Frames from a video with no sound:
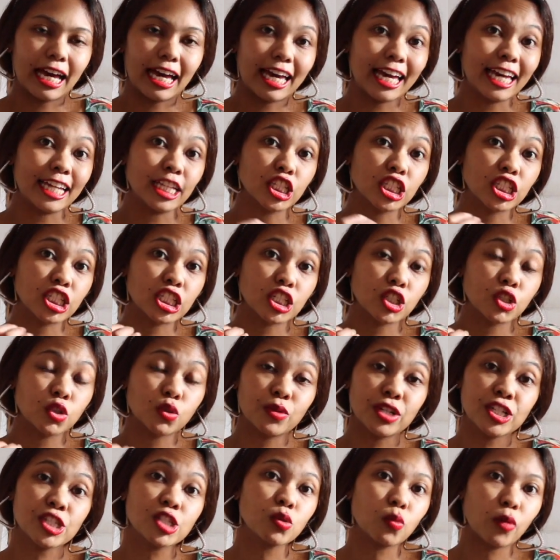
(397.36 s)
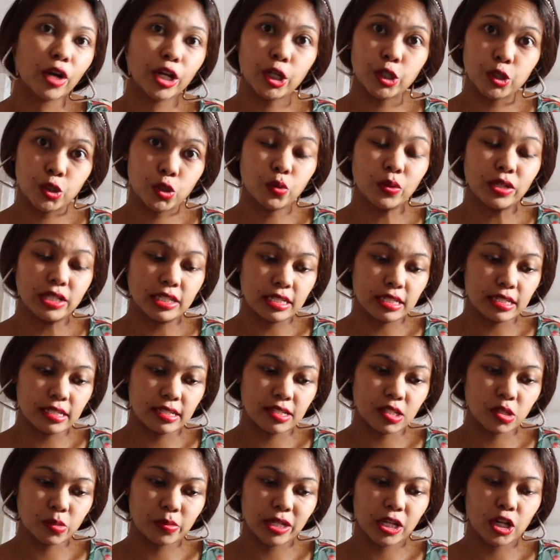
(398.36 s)
And the reason why you're doing
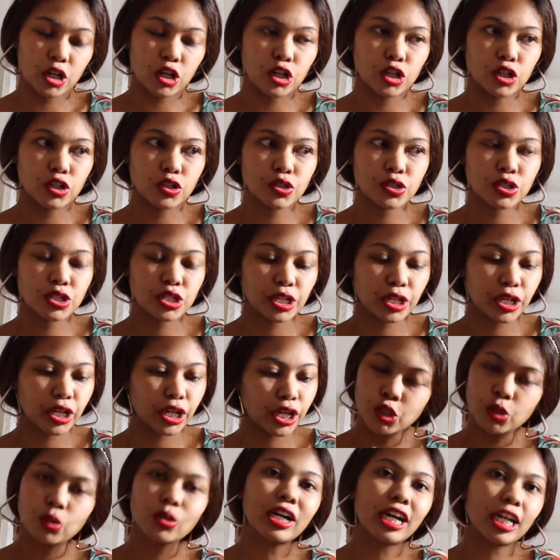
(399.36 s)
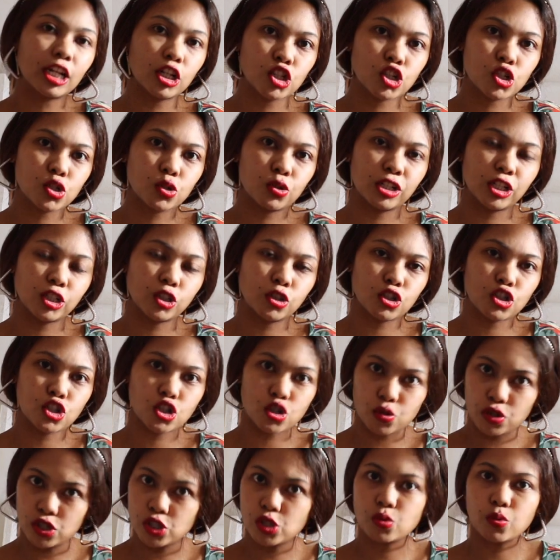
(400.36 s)
this is because you gotta show that you're
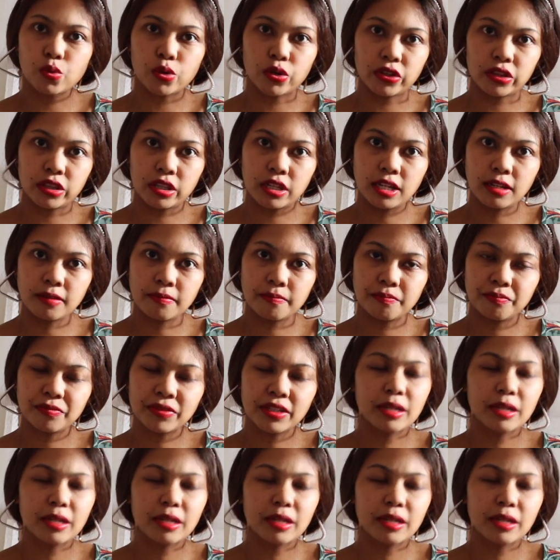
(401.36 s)
trustworthy.